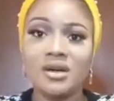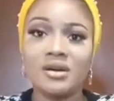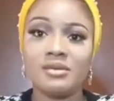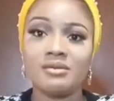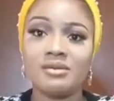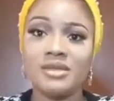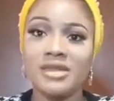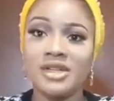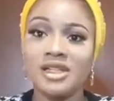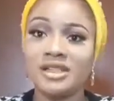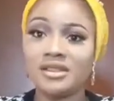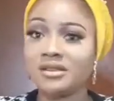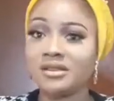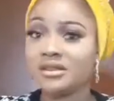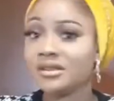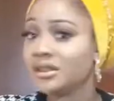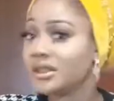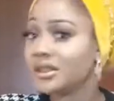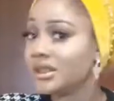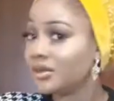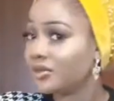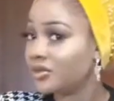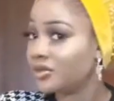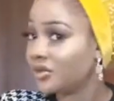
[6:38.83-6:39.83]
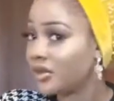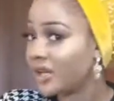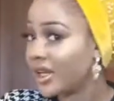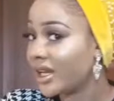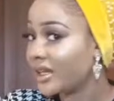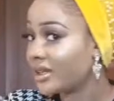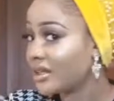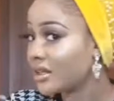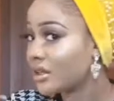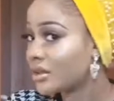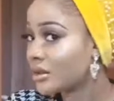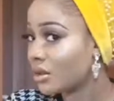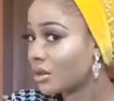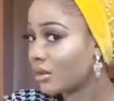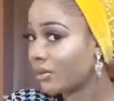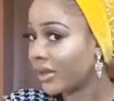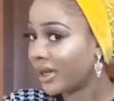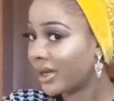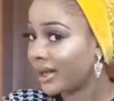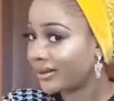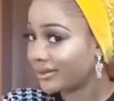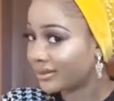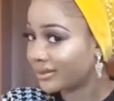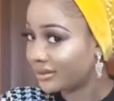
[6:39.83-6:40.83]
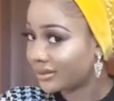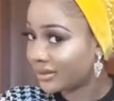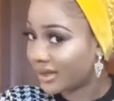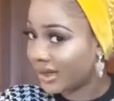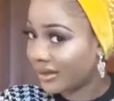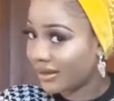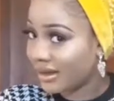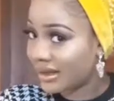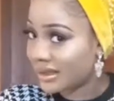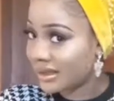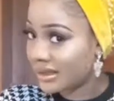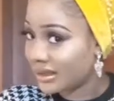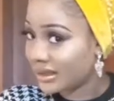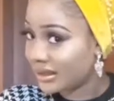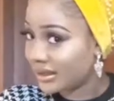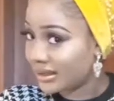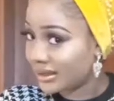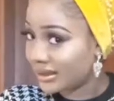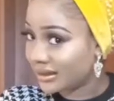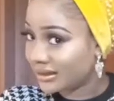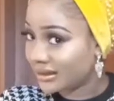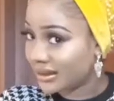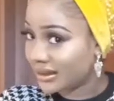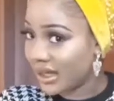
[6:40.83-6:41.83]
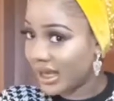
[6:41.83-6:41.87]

Man, see, forget this turban that you're seeing that